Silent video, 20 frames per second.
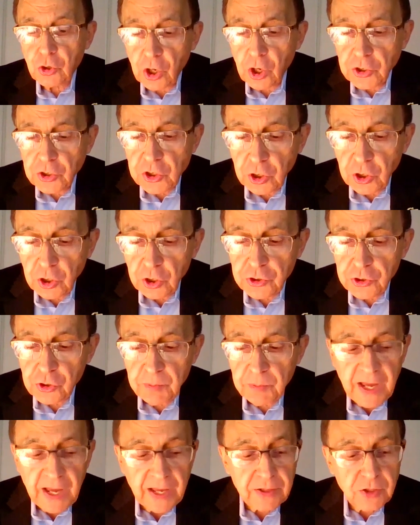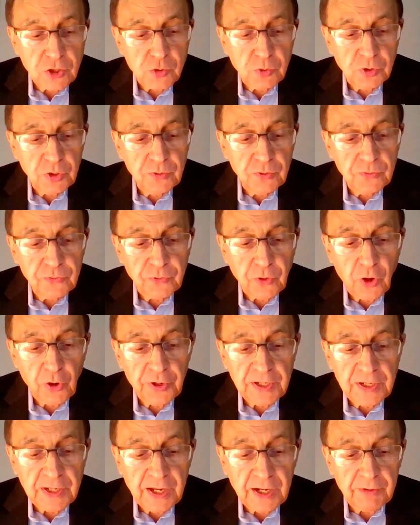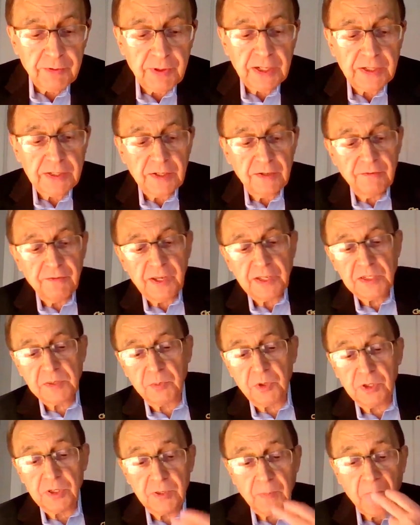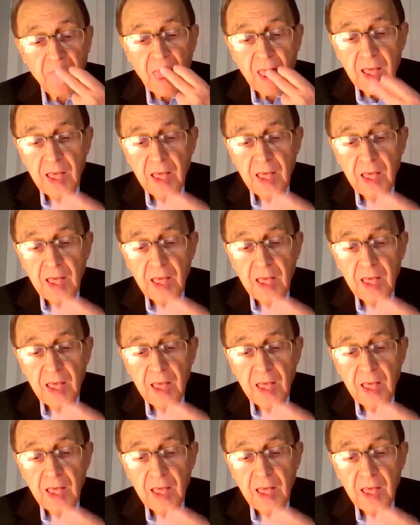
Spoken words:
cross-cultural management, foreign direct investment.